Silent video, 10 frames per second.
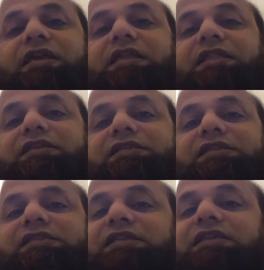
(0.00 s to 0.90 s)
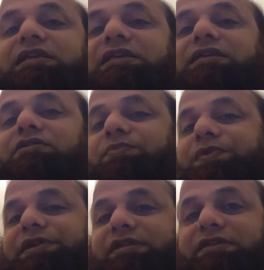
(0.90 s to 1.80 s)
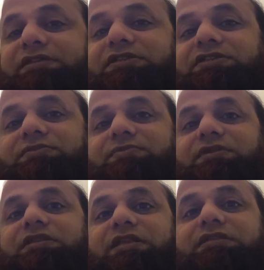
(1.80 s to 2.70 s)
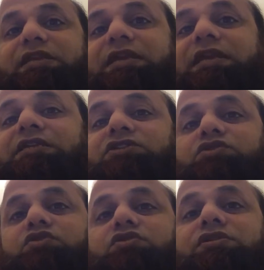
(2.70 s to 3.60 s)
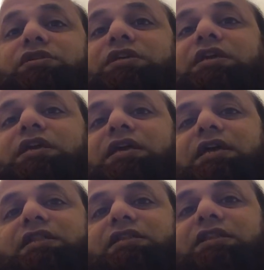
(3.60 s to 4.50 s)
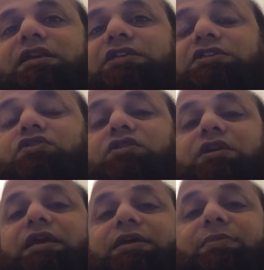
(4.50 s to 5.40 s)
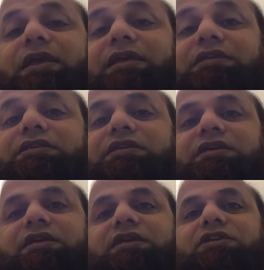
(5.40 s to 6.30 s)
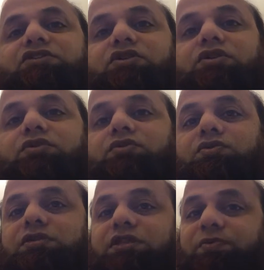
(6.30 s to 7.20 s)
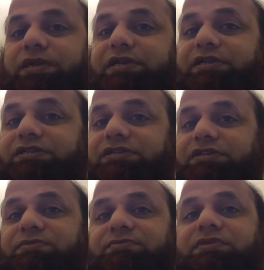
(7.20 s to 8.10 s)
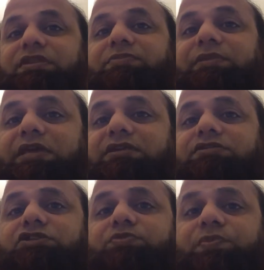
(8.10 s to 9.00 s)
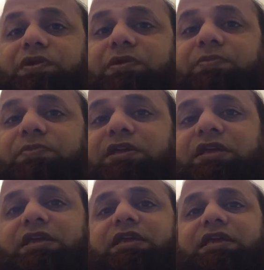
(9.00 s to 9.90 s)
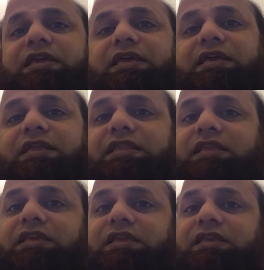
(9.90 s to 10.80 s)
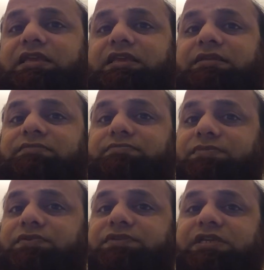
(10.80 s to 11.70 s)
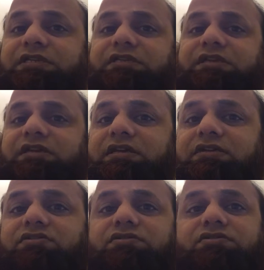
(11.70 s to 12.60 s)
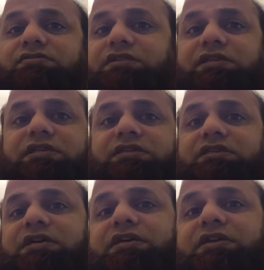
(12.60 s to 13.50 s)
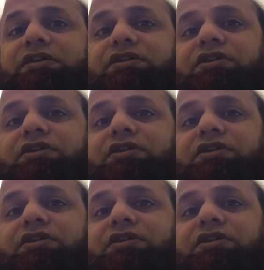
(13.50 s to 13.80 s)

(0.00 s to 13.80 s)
This is the operating system that's getting installed, and the thing is gonna get made. So the operating system, the male sperm, and the processor, or the entire